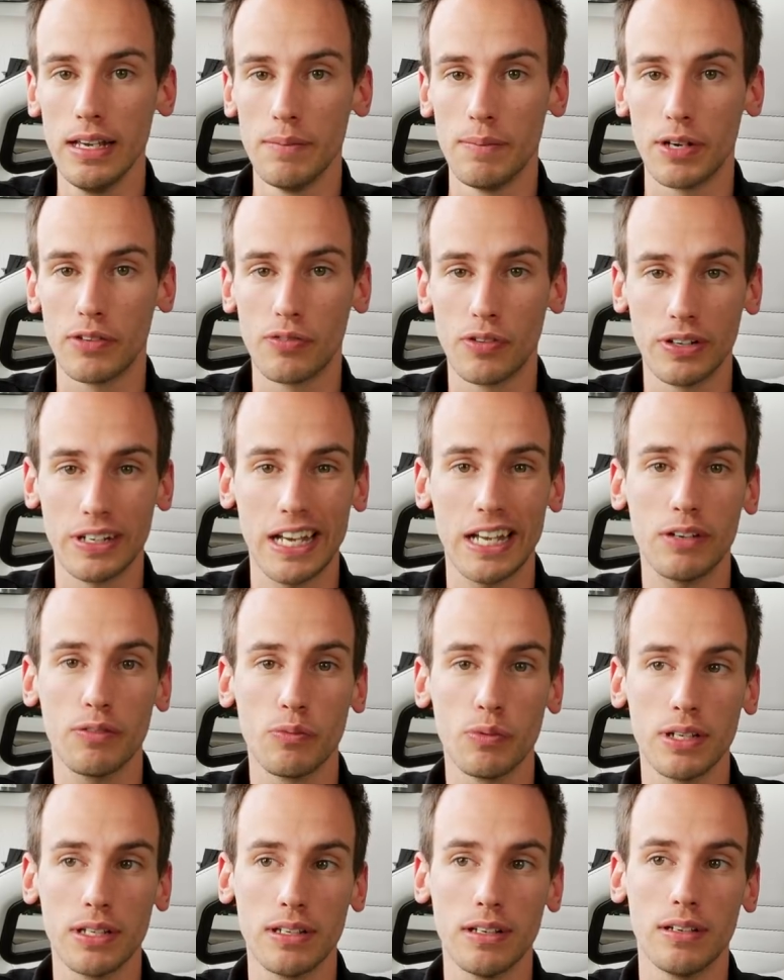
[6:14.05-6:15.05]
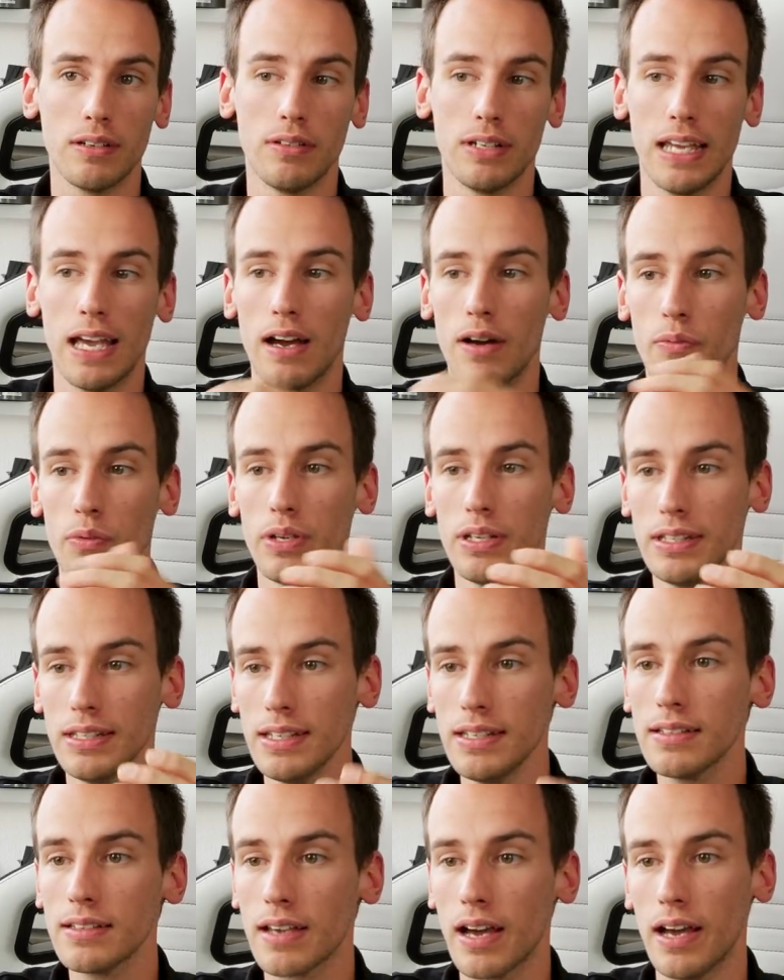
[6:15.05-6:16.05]
But for that we, yeah, we
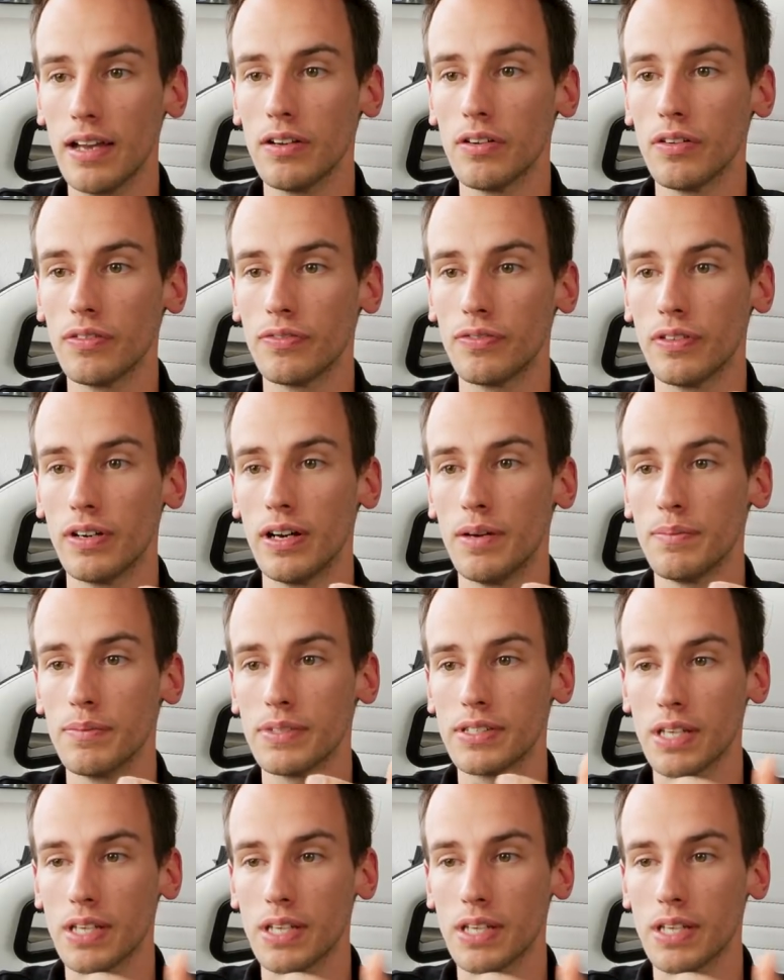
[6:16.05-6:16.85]
need kind of um,